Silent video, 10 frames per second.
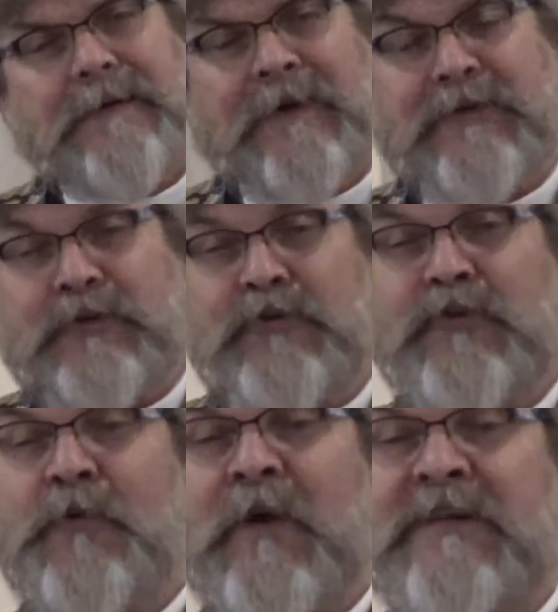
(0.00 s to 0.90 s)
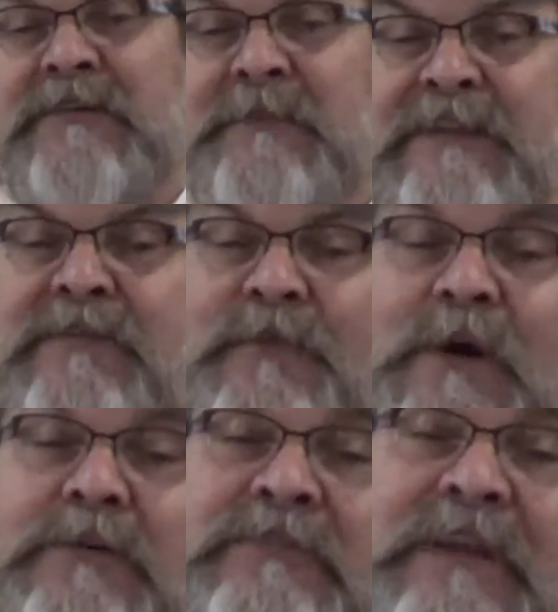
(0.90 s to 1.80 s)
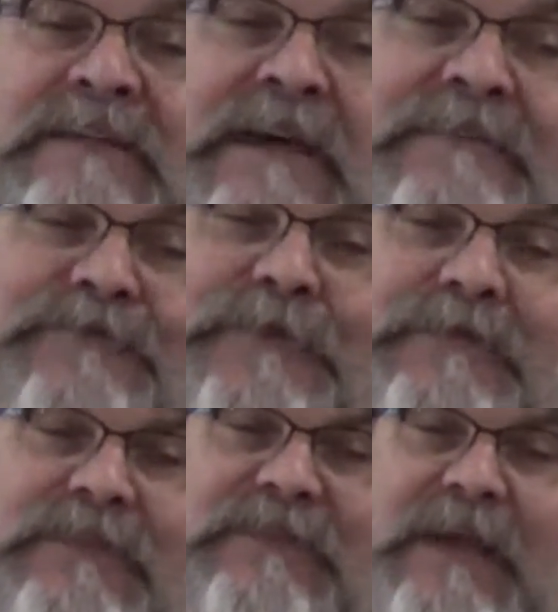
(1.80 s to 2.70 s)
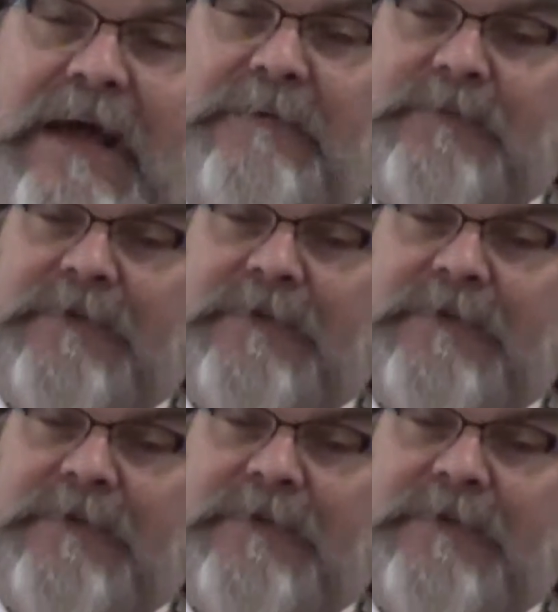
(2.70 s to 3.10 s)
but you don't want to be the one to take that first step?